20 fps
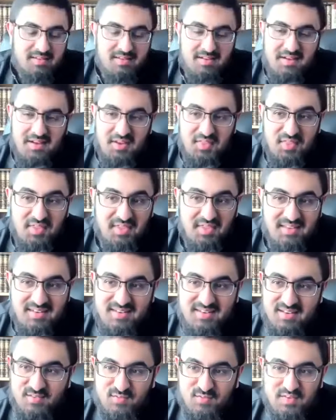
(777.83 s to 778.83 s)
it
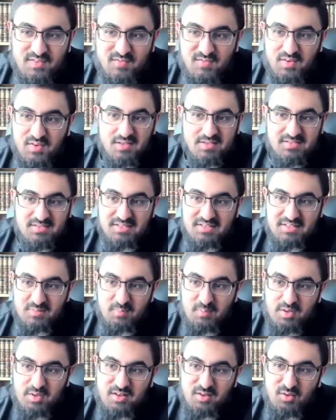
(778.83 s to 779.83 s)
differs vastly
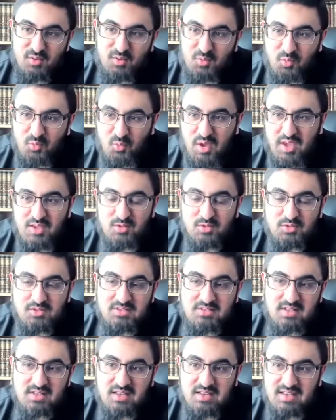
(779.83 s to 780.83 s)
depending on where you're
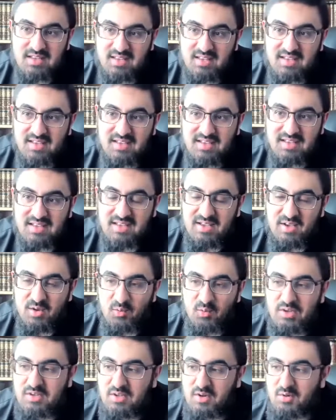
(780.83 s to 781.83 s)
studying.
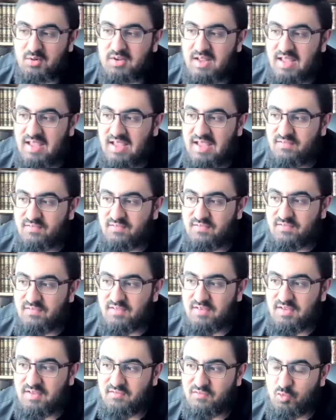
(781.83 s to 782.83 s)
We don't
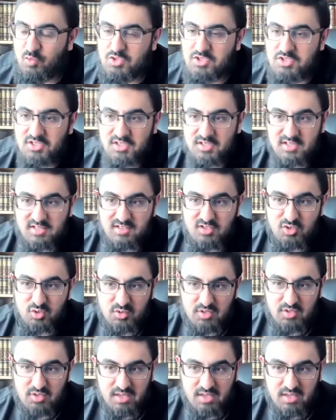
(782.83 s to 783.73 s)
have, unfortunately, in the